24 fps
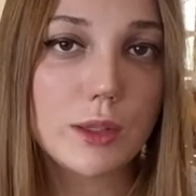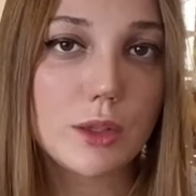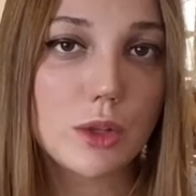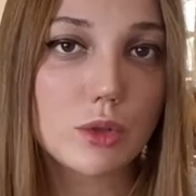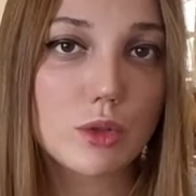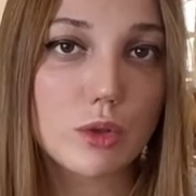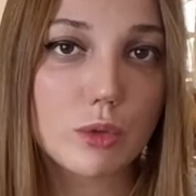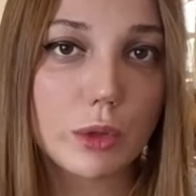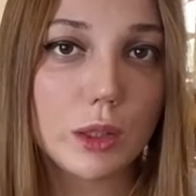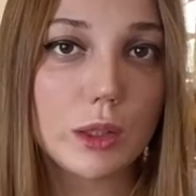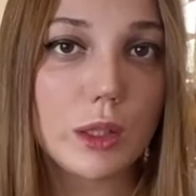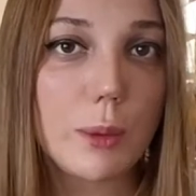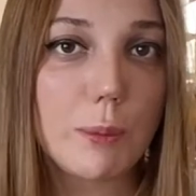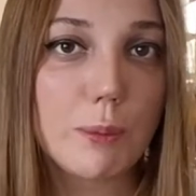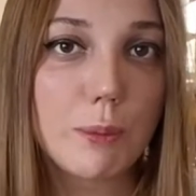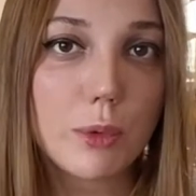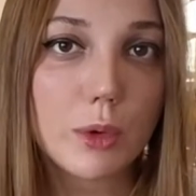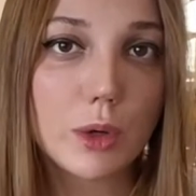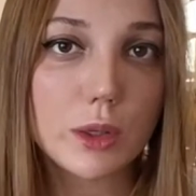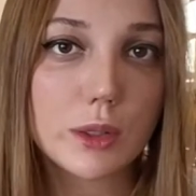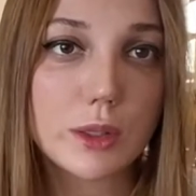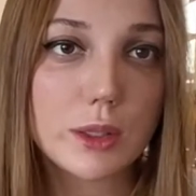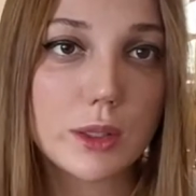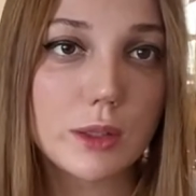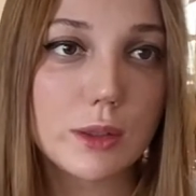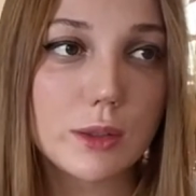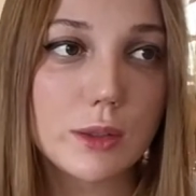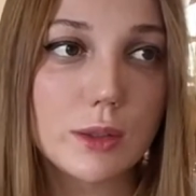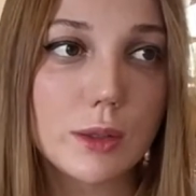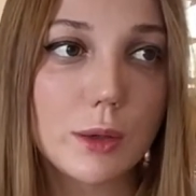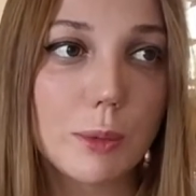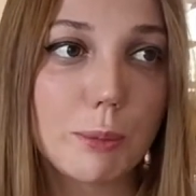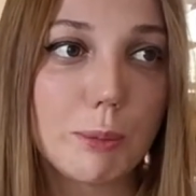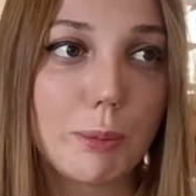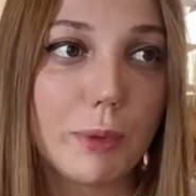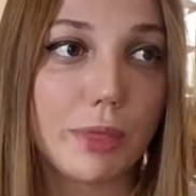is really important,
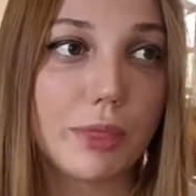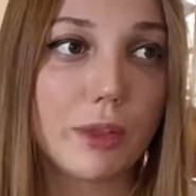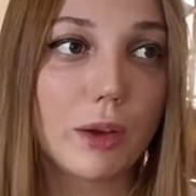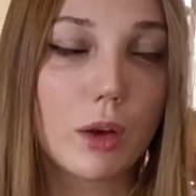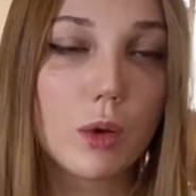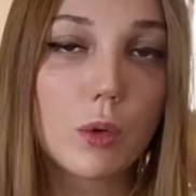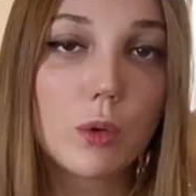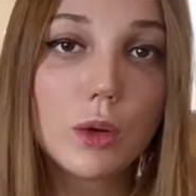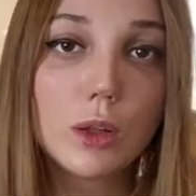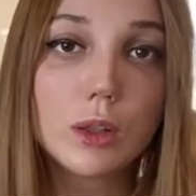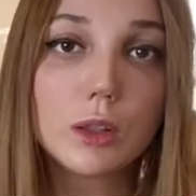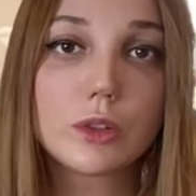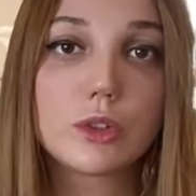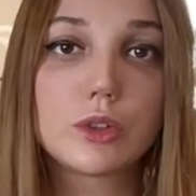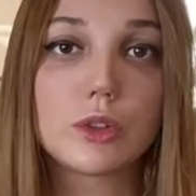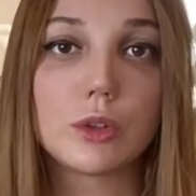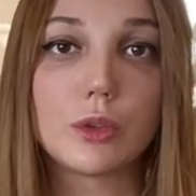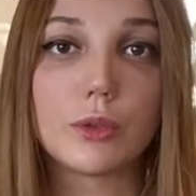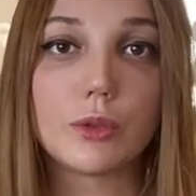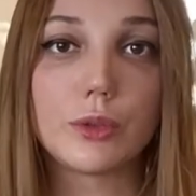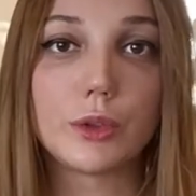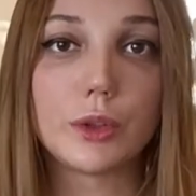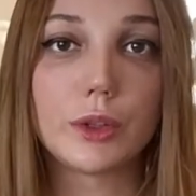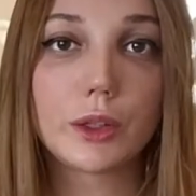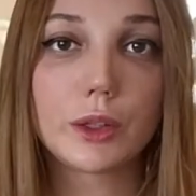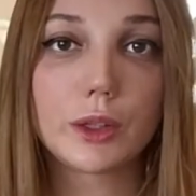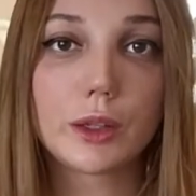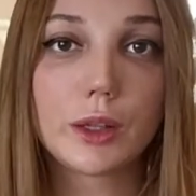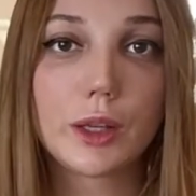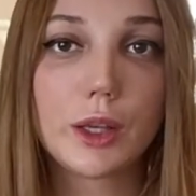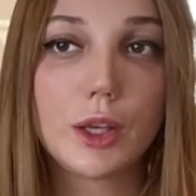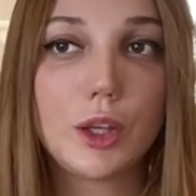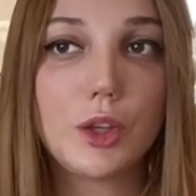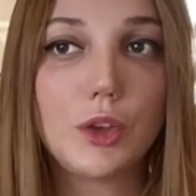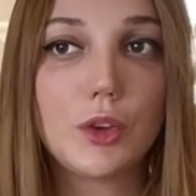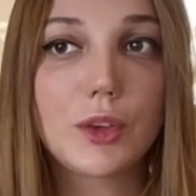but the quality of work,
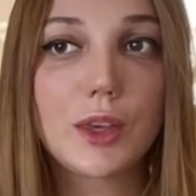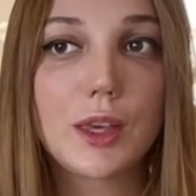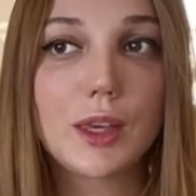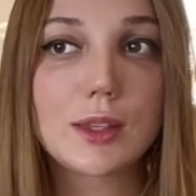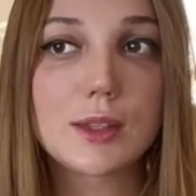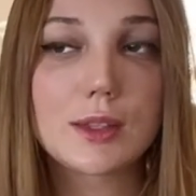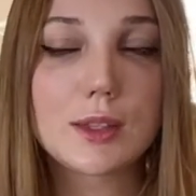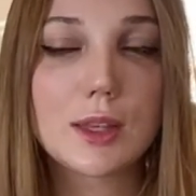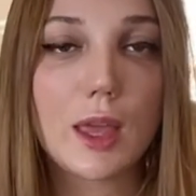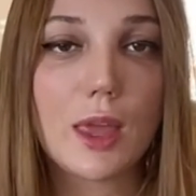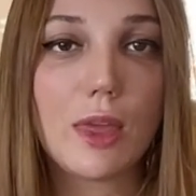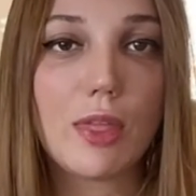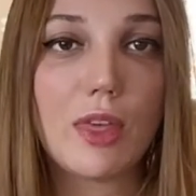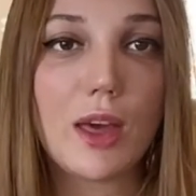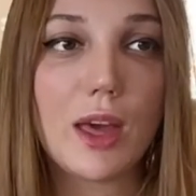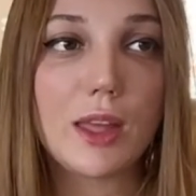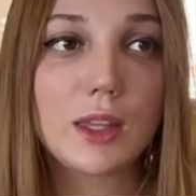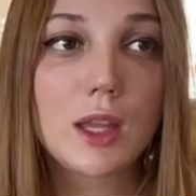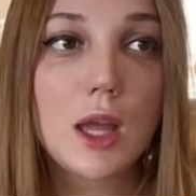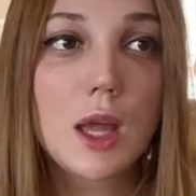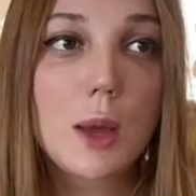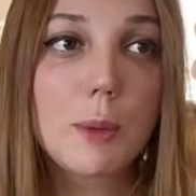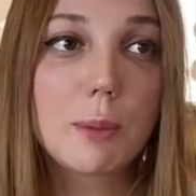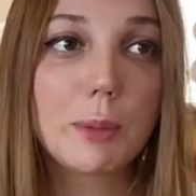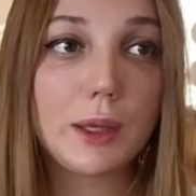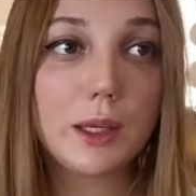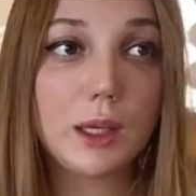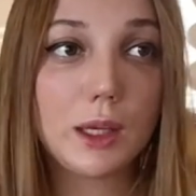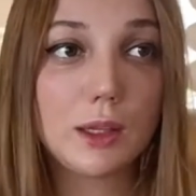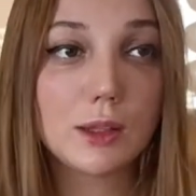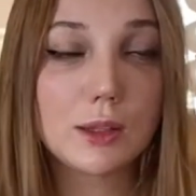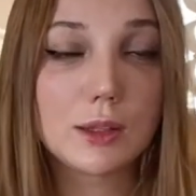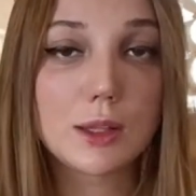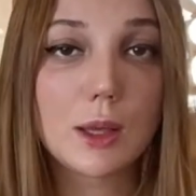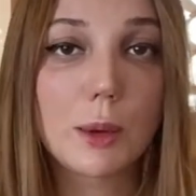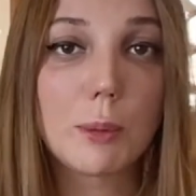you can say that, but in
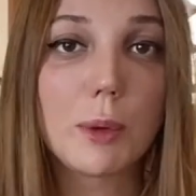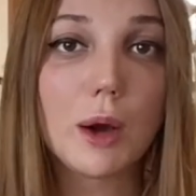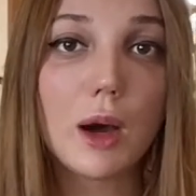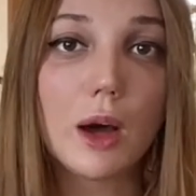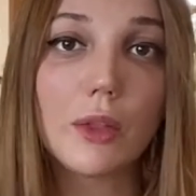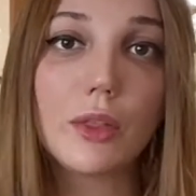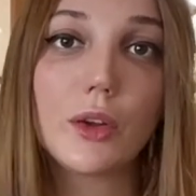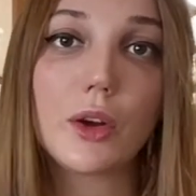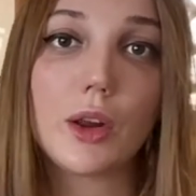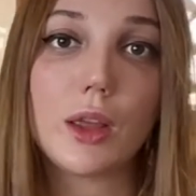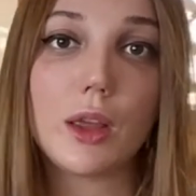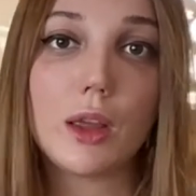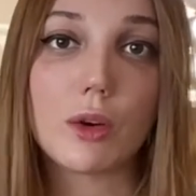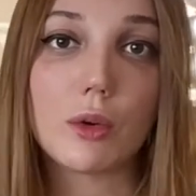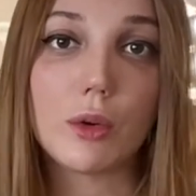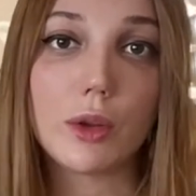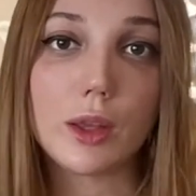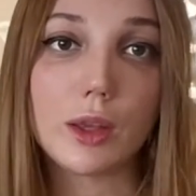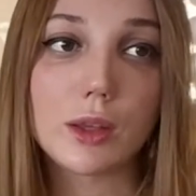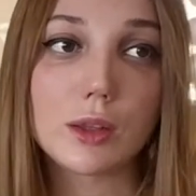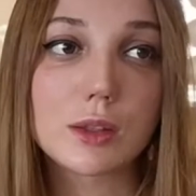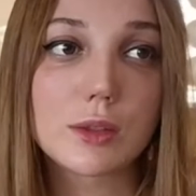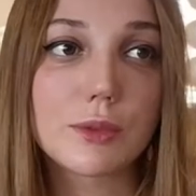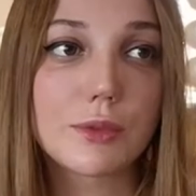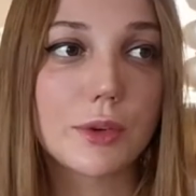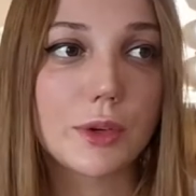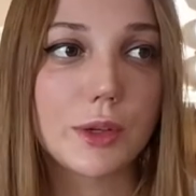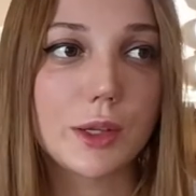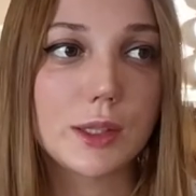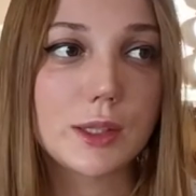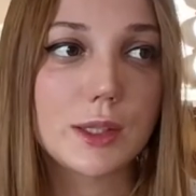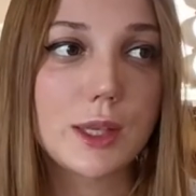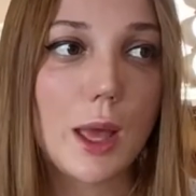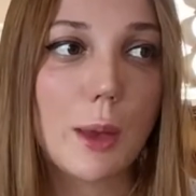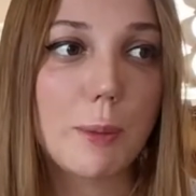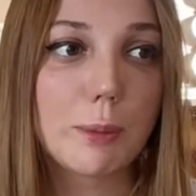some other areas, for
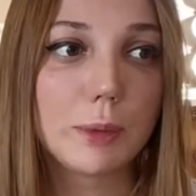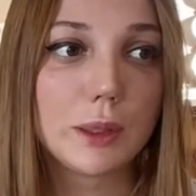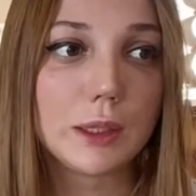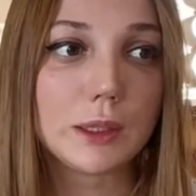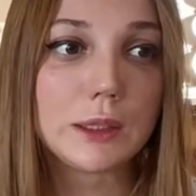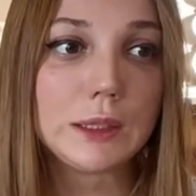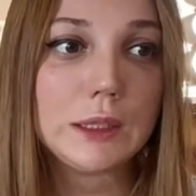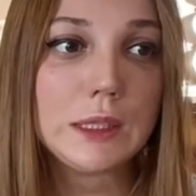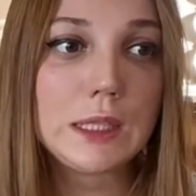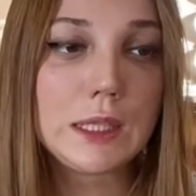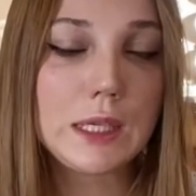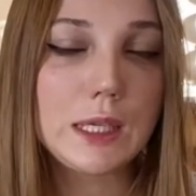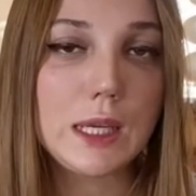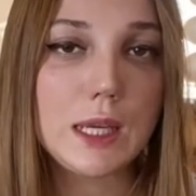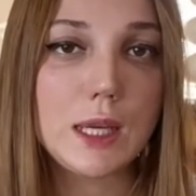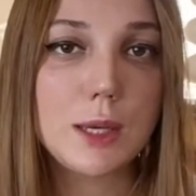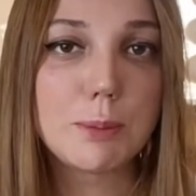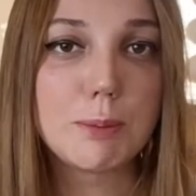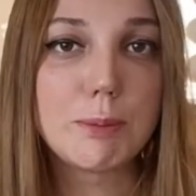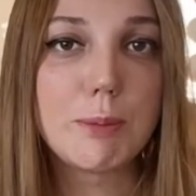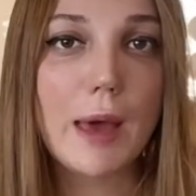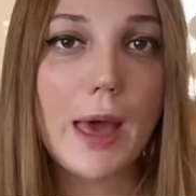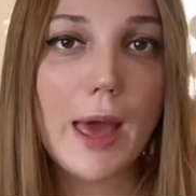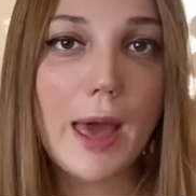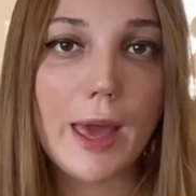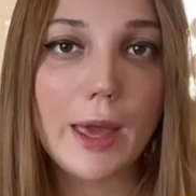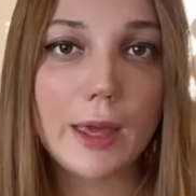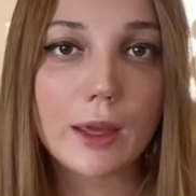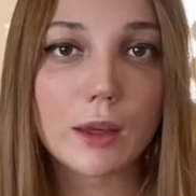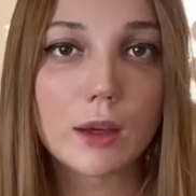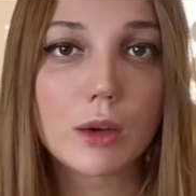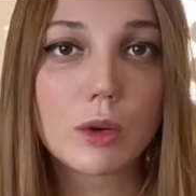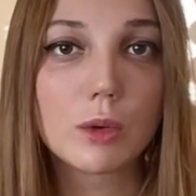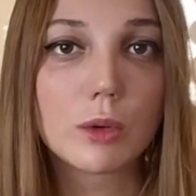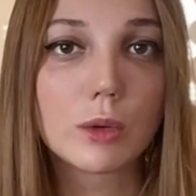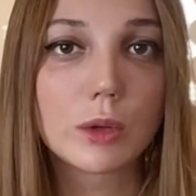example, in bank
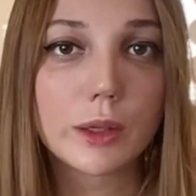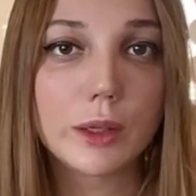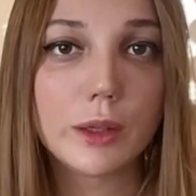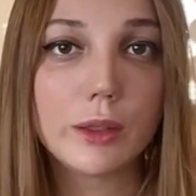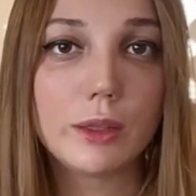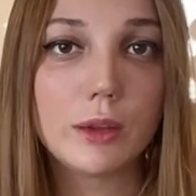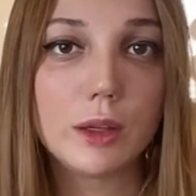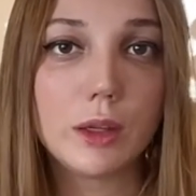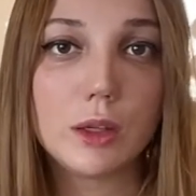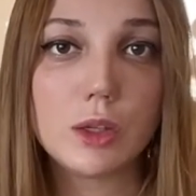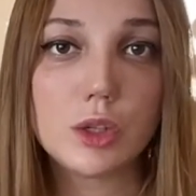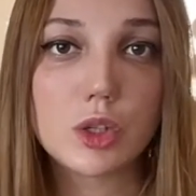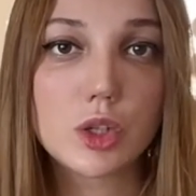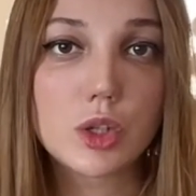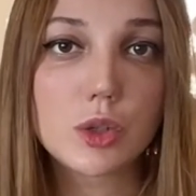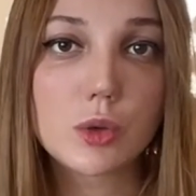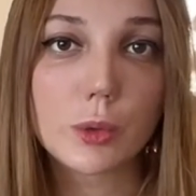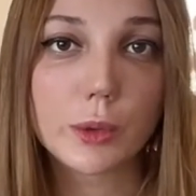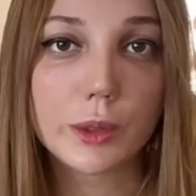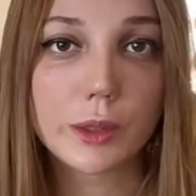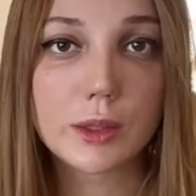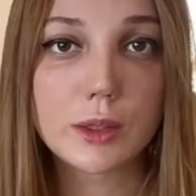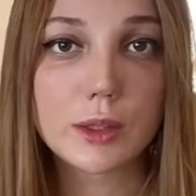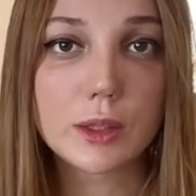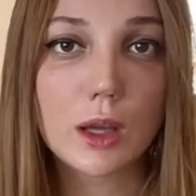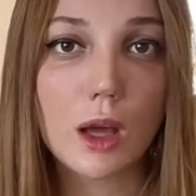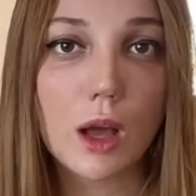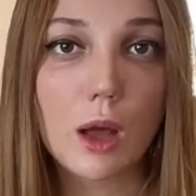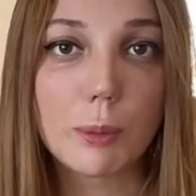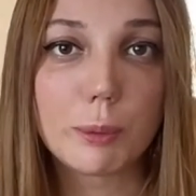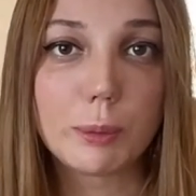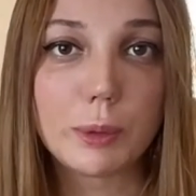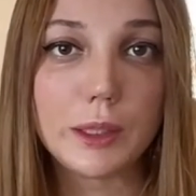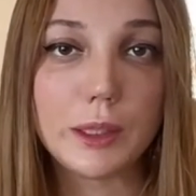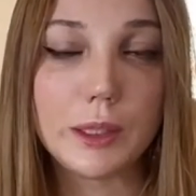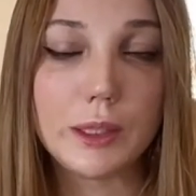or in the insurance
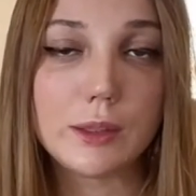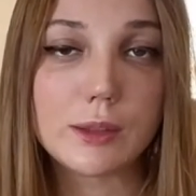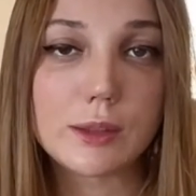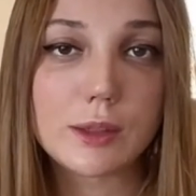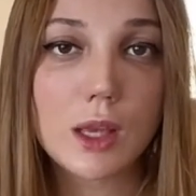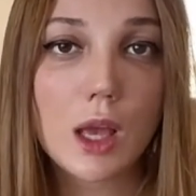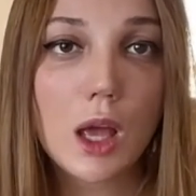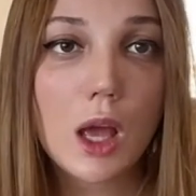companies,